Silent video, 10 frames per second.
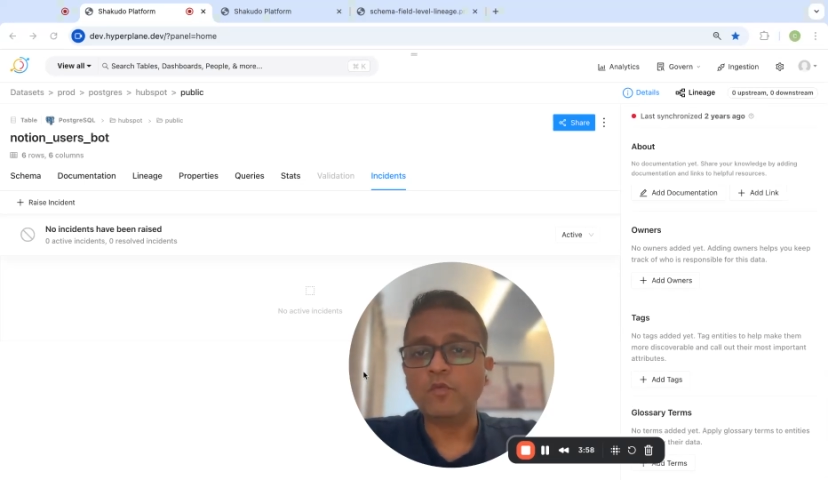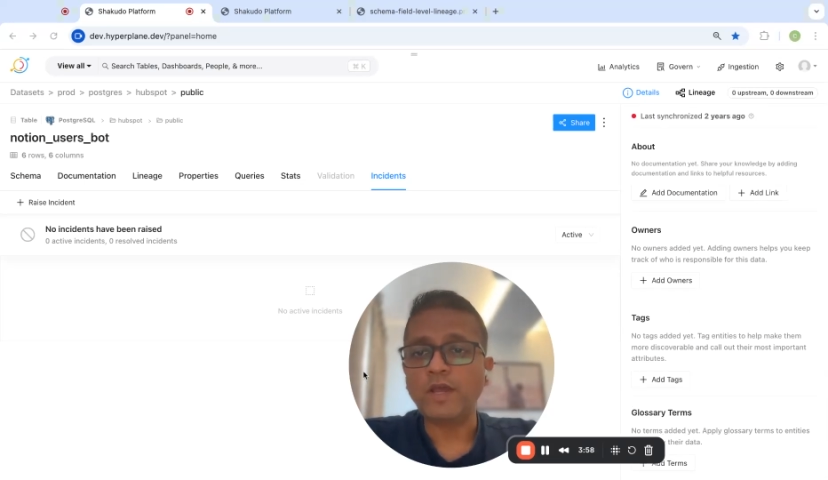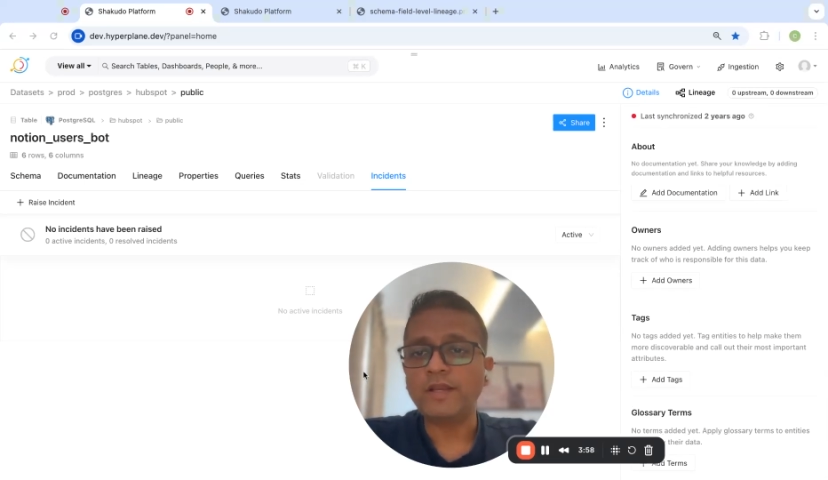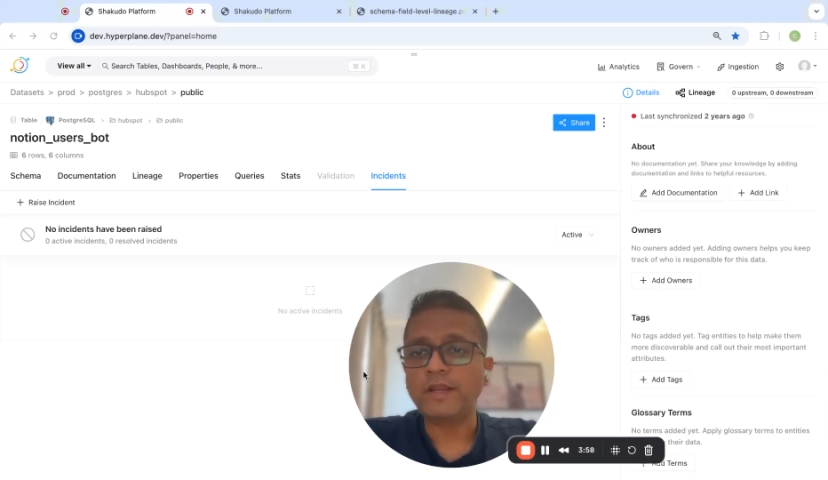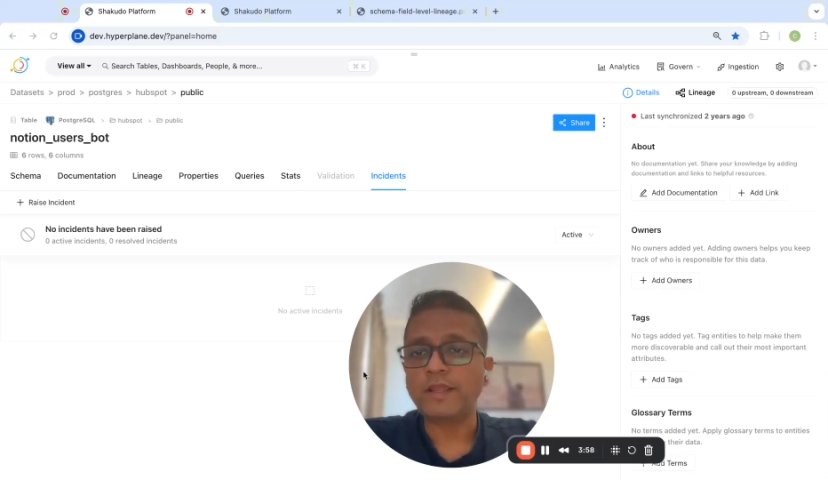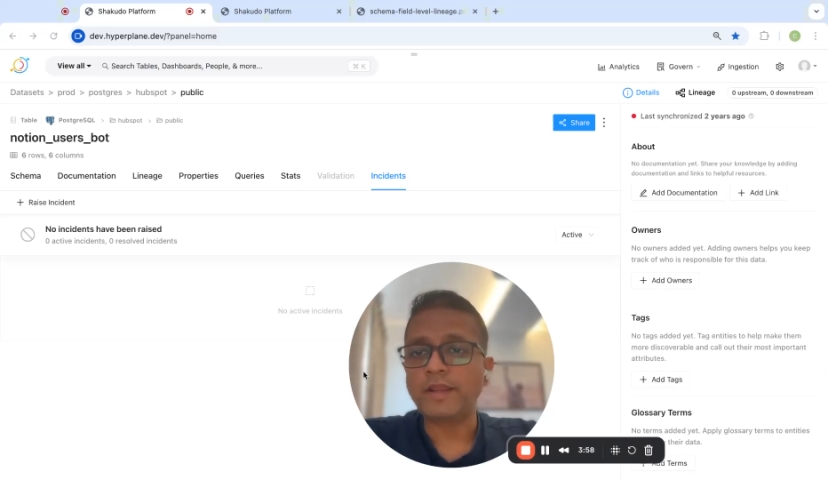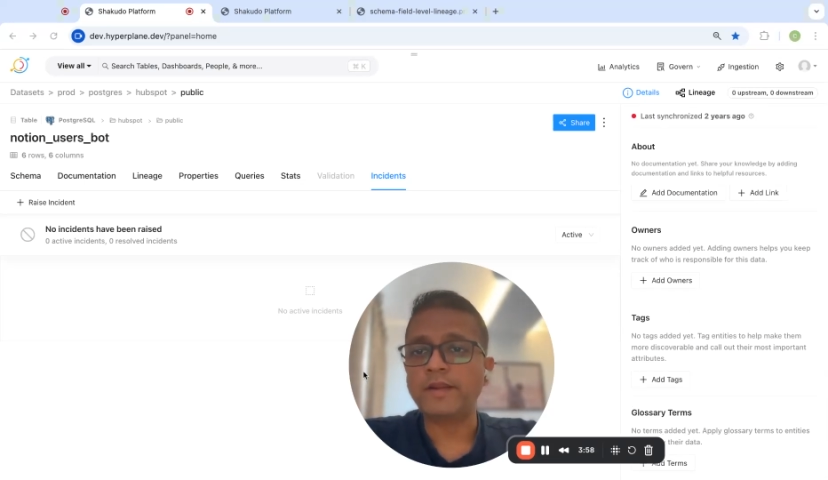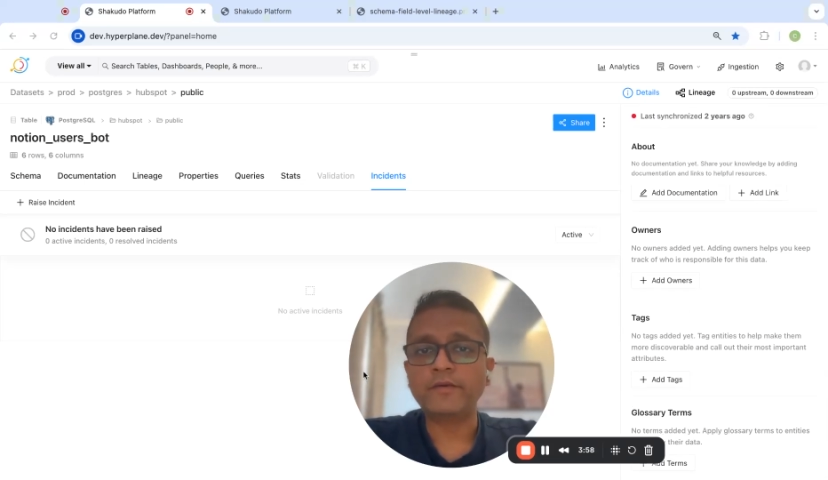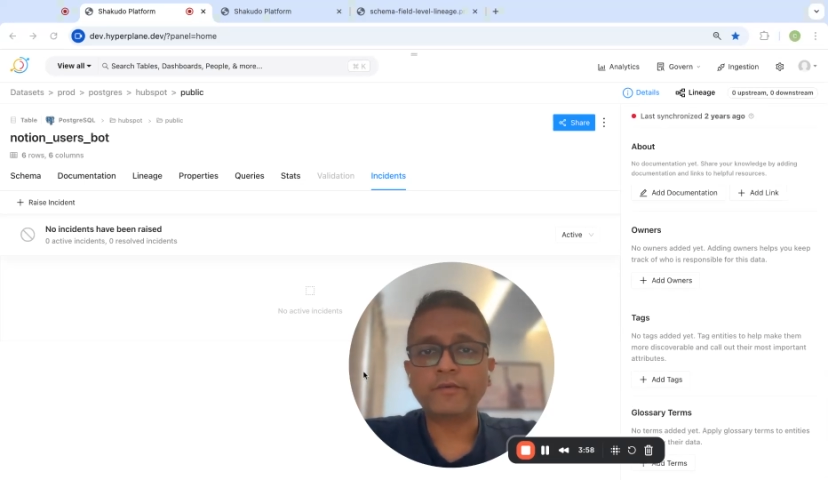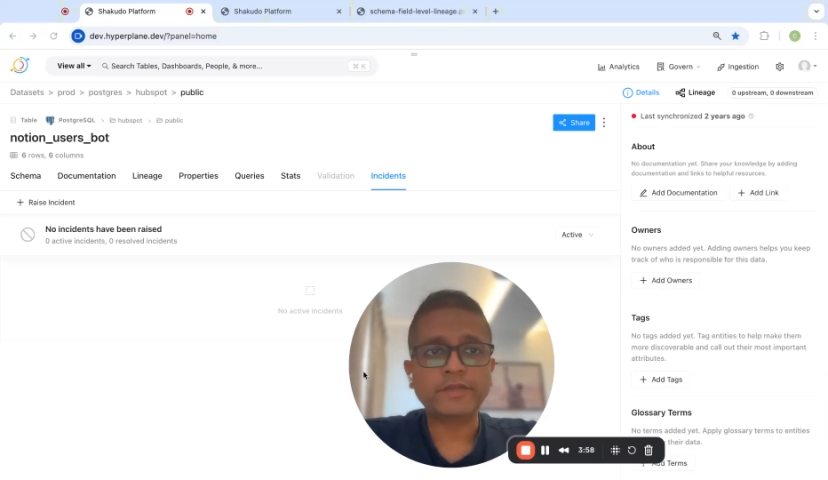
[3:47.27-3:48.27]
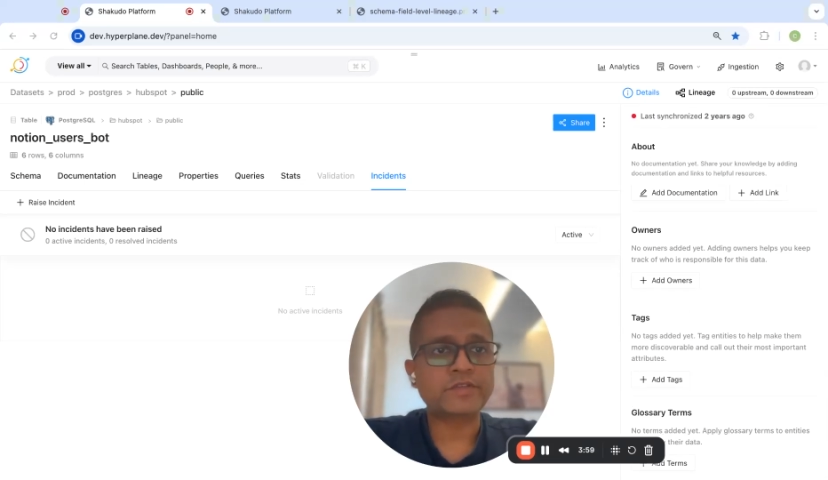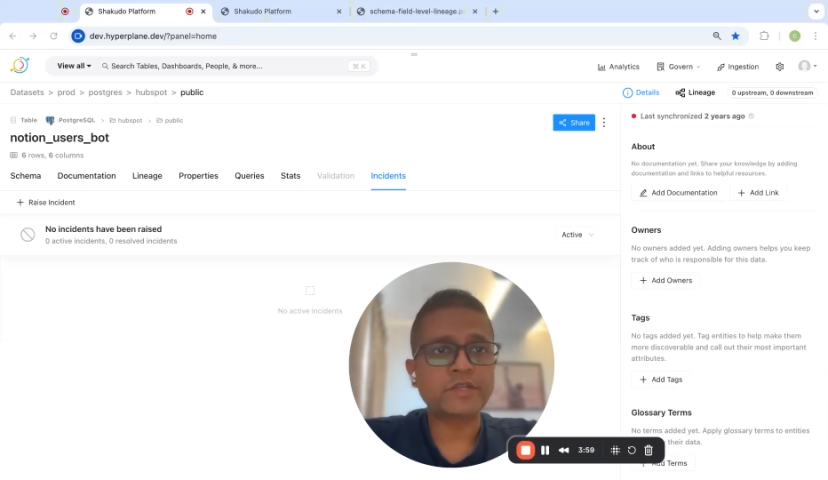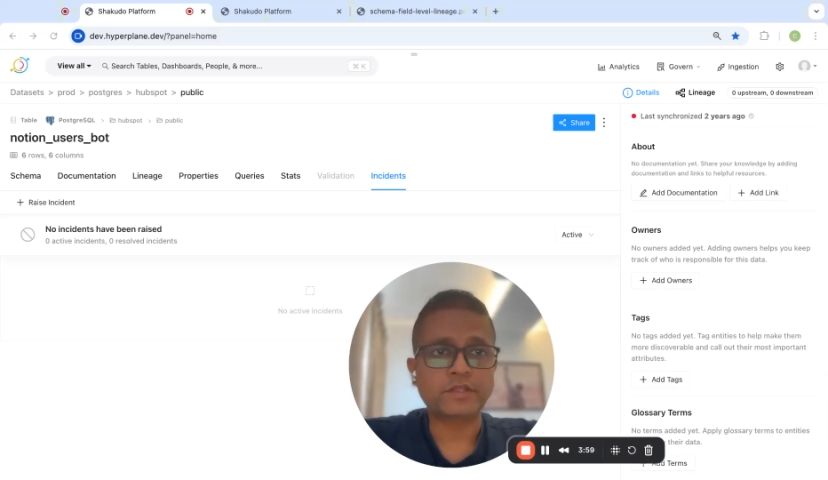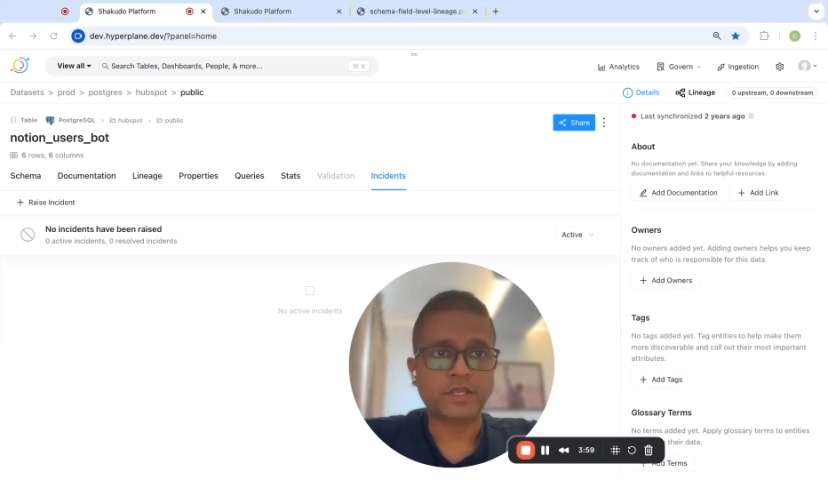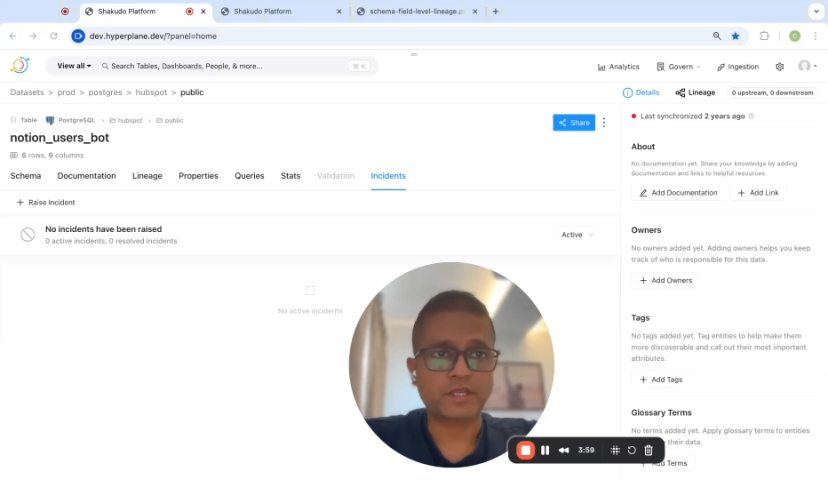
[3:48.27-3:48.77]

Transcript: One interesting